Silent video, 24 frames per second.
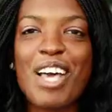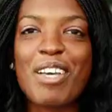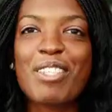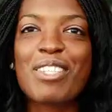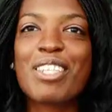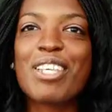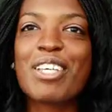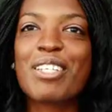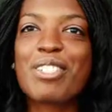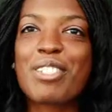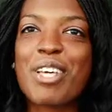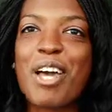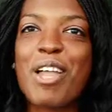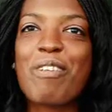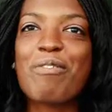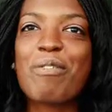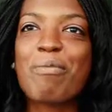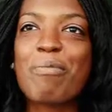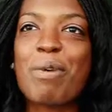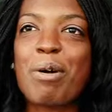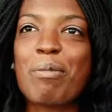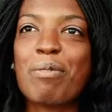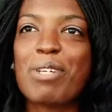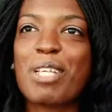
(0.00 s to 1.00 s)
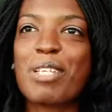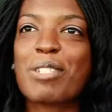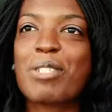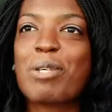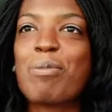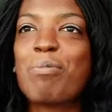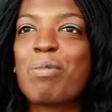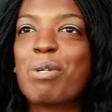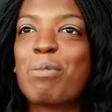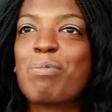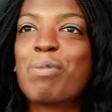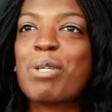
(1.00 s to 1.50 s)
I think it's kind of a bummer that
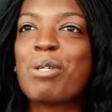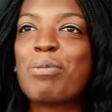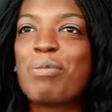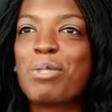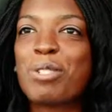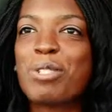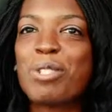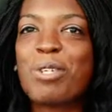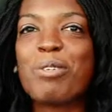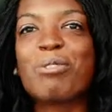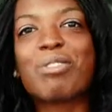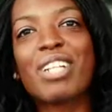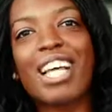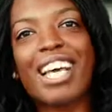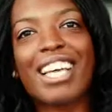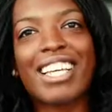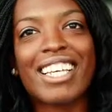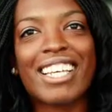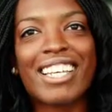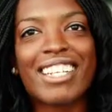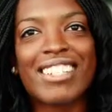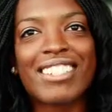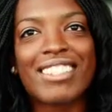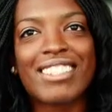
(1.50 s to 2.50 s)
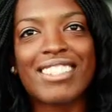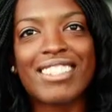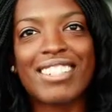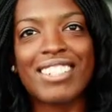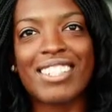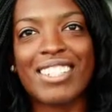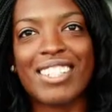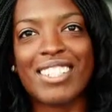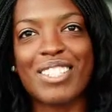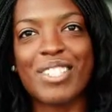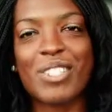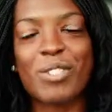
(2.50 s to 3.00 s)
so many people don't like it,
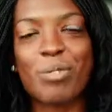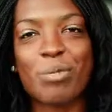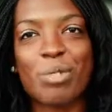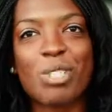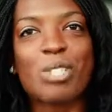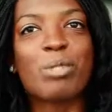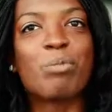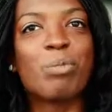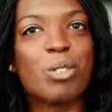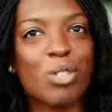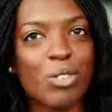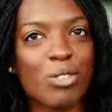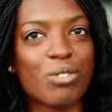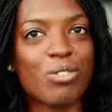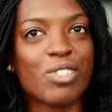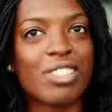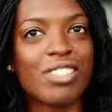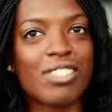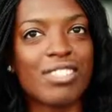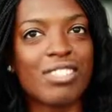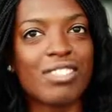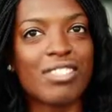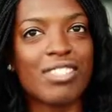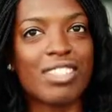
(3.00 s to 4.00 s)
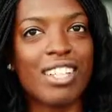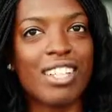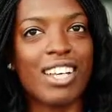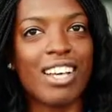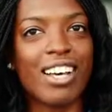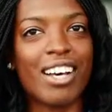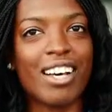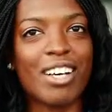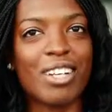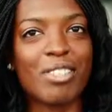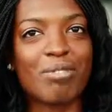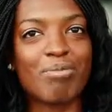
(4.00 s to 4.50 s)
because it's really beautiful.
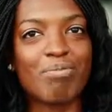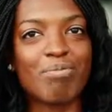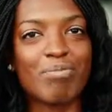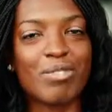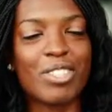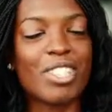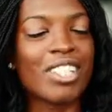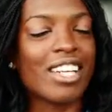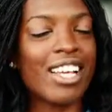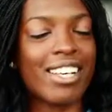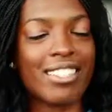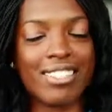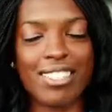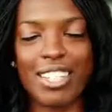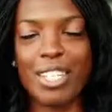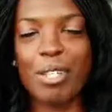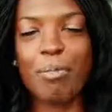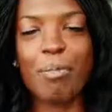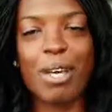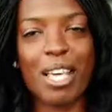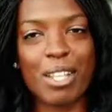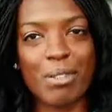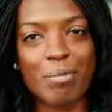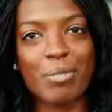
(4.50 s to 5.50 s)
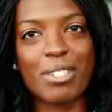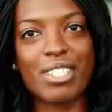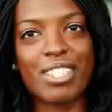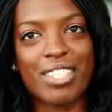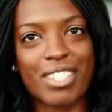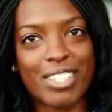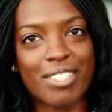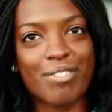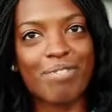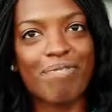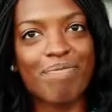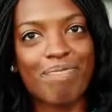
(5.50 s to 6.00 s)
Um, you can ask any
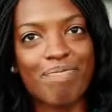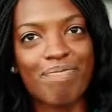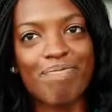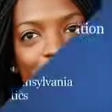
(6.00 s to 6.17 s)
mathematician.